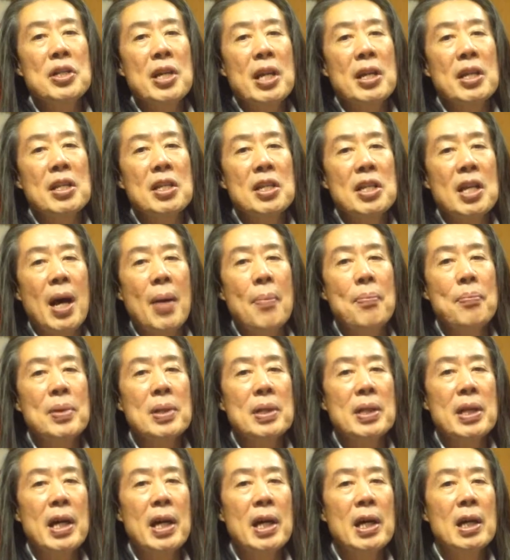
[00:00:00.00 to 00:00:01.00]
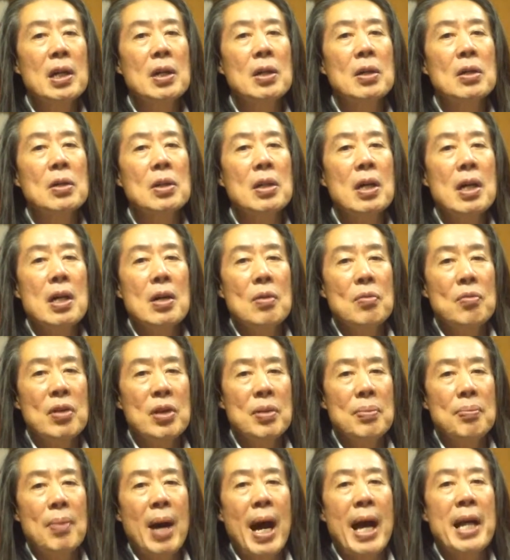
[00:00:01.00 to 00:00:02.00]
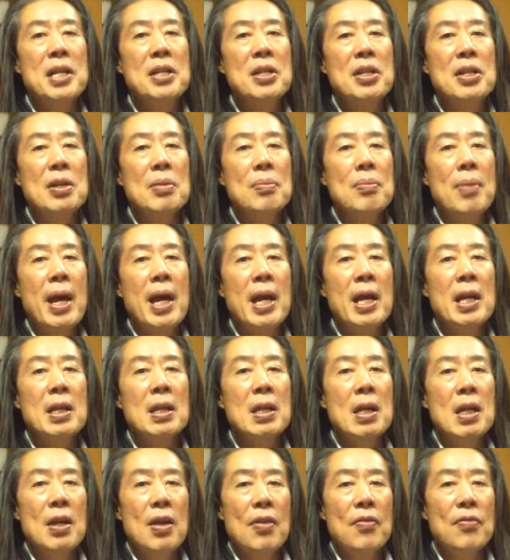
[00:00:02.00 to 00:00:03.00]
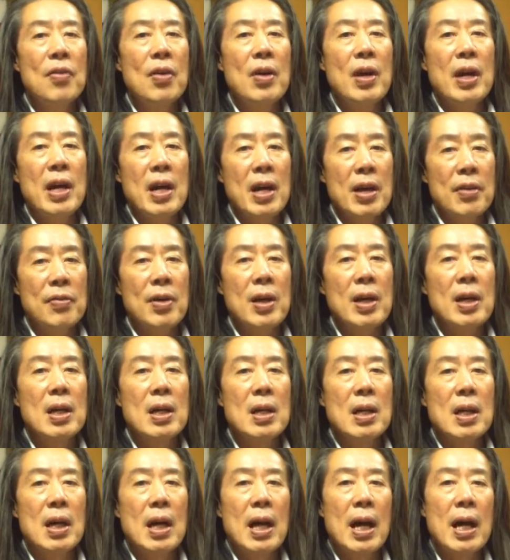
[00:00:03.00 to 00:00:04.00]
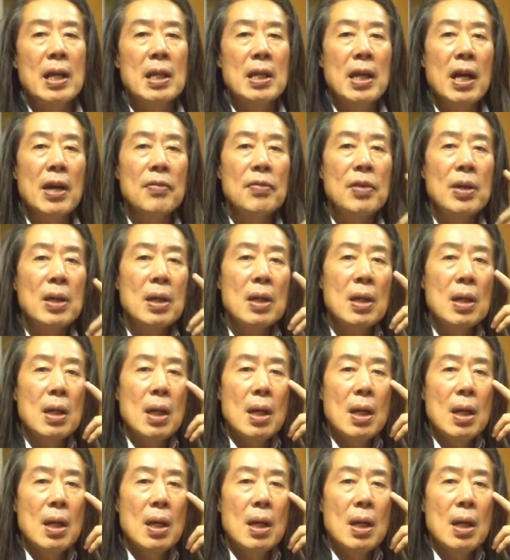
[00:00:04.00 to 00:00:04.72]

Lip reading: an incumbent held with might and main forever and ever.